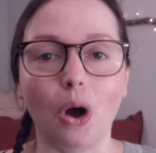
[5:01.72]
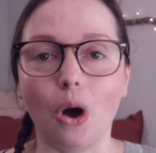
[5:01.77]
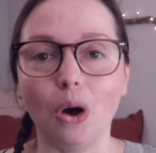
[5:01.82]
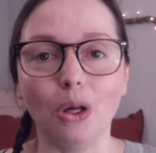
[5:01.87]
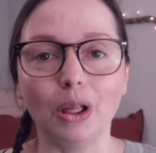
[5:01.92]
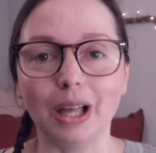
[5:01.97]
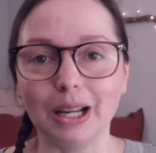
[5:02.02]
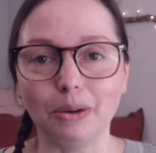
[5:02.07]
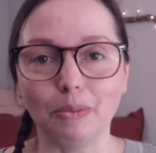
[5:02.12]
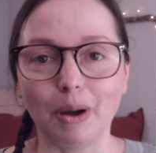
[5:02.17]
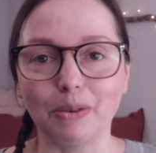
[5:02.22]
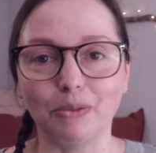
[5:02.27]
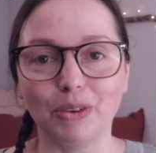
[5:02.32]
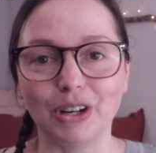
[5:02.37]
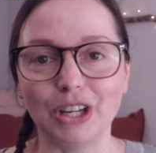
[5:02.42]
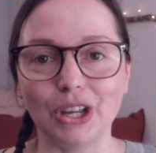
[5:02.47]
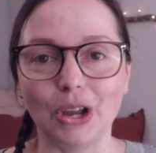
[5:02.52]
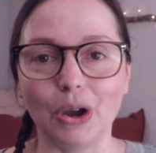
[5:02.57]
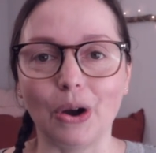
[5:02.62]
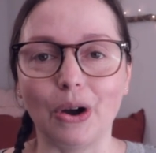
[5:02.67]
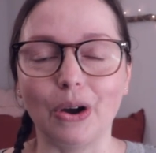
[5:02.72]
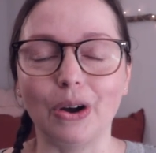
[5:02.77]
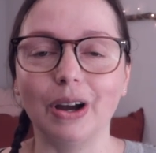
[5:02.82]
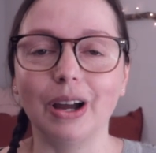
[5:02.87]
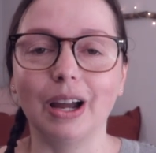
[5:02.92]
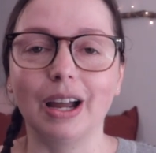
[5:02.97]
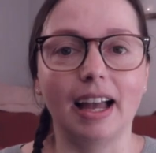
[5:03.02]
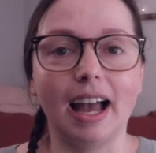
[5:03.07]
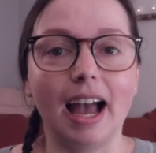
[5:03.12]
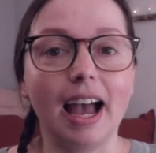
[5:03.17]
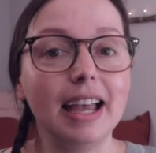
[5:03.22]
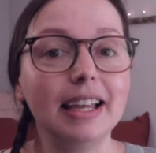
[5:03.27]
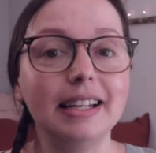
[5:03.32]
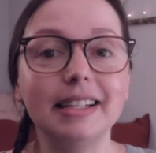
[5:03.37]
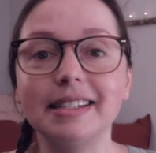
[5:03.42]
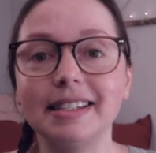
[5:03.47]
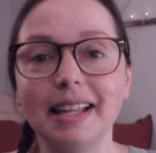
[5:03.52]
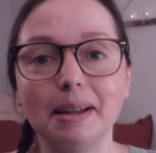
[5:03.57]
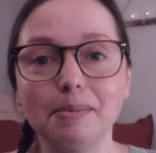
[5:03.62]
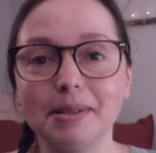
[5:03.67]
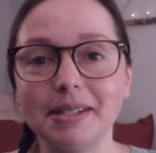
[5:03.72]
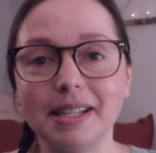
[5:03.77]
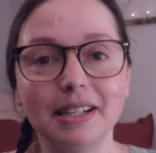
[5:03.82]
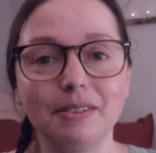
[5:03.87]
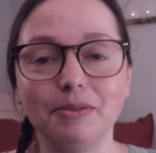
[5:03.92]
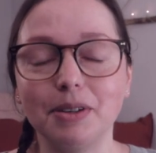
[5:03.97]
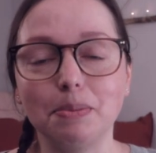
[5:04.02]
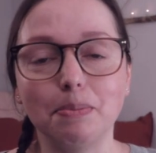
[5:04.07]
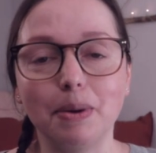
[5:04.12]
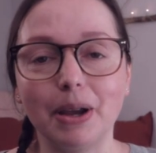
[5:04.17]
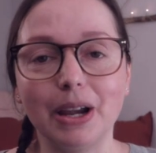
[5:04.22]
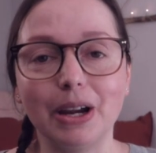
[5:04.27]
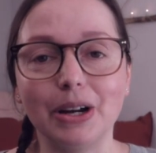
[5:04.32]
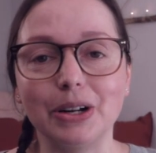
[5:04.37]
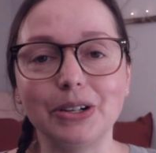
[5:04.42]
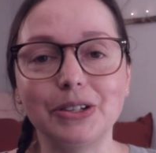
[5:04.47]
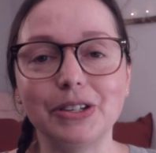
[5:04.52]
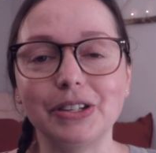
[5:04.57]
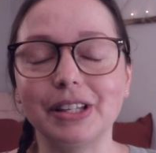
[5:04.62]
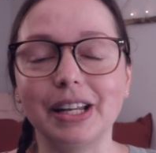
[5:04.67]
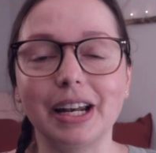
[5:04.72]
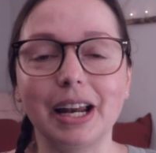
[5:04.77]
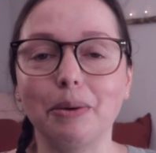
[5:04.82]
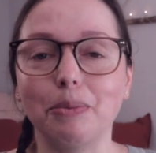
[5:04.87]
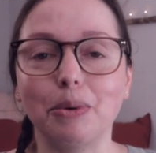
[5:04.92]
all in one video. I had a stamp set with bears that I